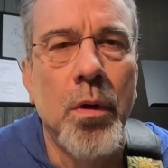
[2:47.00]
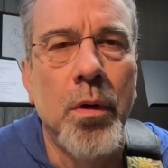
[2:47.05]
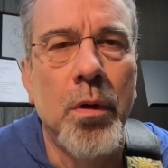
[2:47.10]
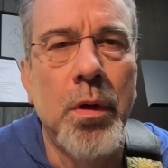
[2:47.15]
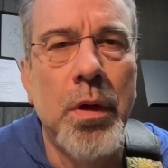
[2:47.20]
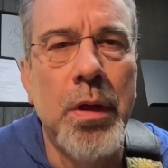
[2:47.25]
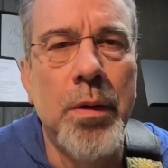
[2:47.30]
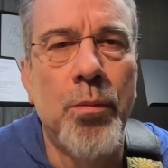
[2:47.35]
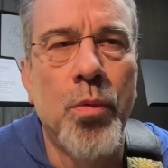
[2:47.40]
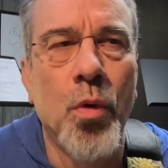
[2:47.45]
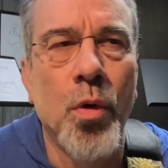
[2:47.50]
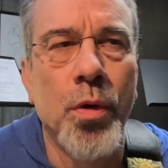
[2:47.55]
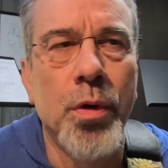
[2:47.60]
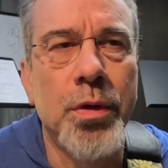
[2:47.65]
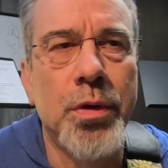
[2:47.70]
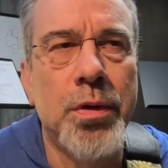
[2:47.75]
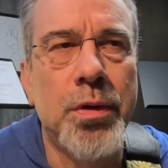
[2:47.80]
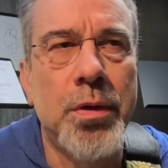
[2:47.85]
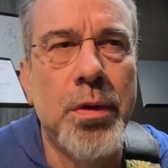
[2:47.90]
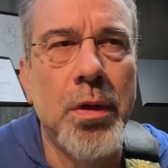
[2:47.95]

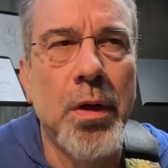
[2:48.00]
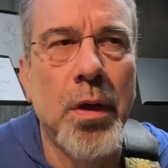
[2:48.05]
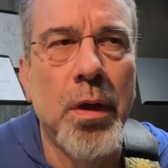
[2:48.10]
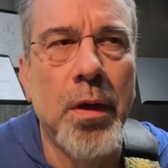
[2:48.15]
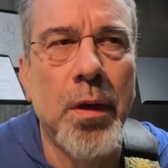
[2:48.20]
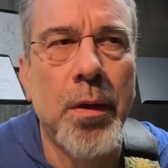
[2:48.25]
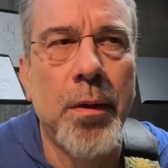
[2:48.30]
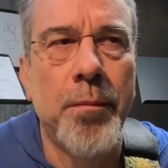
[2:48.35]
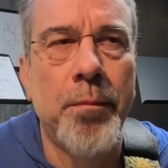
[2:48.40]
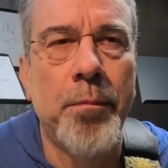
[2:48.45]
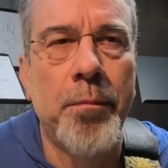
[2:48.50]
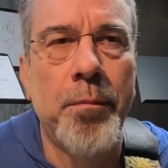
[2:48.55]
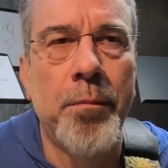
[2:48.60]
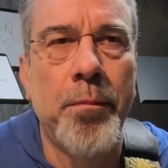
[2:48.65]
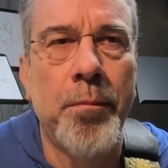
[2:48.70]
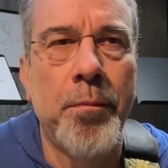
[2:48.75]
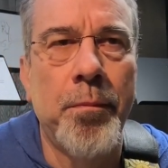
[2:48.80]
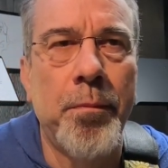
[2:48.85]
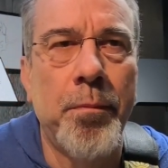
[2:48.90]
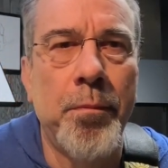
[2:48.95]
keyboardist
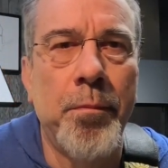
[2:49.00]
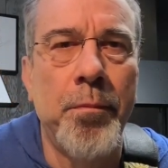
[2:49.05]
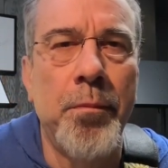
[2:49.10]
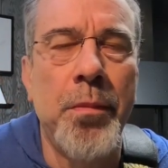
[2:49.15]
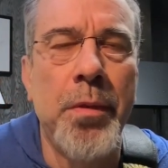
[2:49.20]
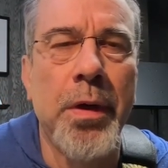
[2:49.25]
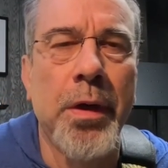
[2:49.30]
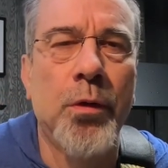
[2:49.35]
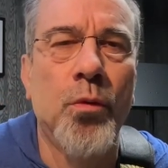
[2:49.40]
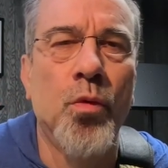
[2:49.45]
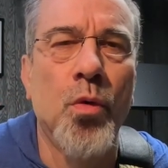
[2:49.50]
Nick